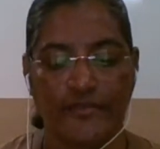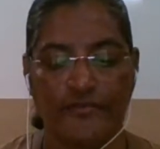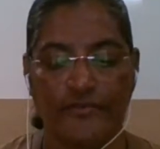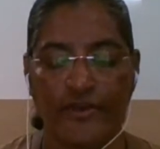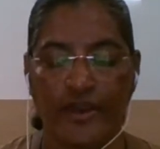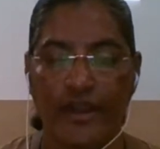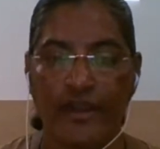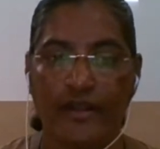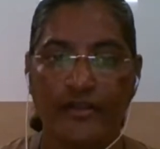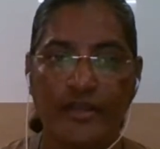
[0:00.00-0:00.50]

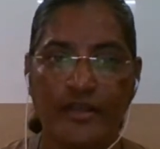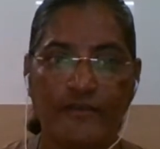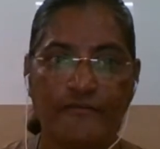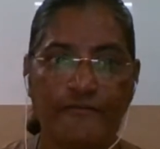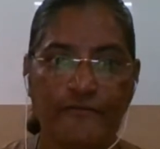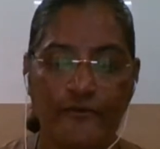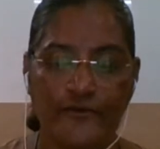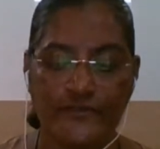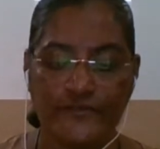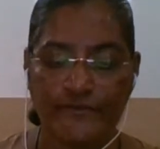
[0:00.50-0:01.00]
for another
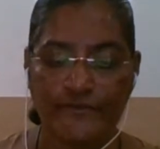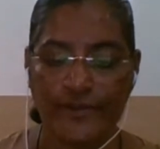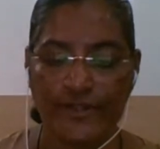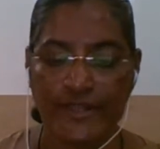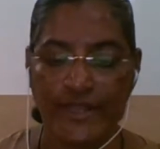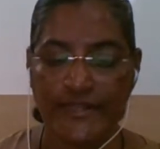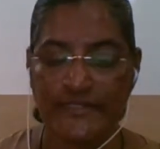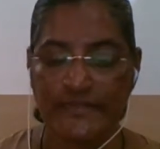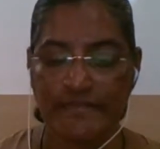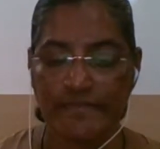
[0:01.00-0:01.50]

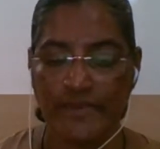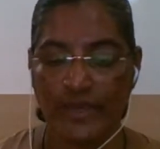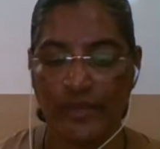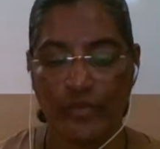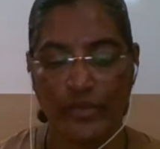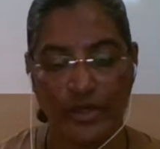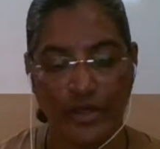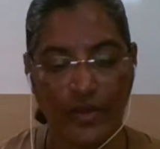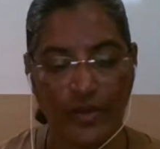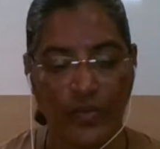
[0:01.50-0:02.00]
forcefulness may
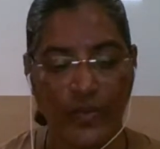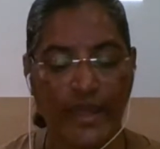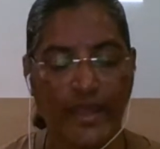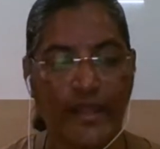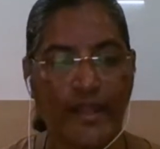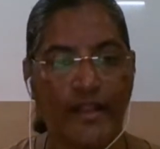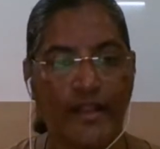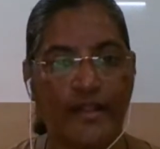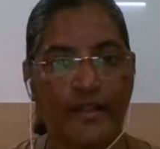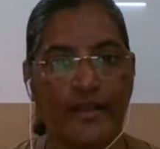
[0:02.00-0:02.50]
work
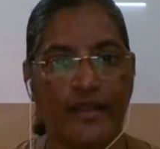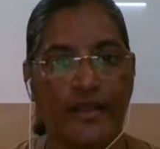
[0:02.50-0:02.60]
well,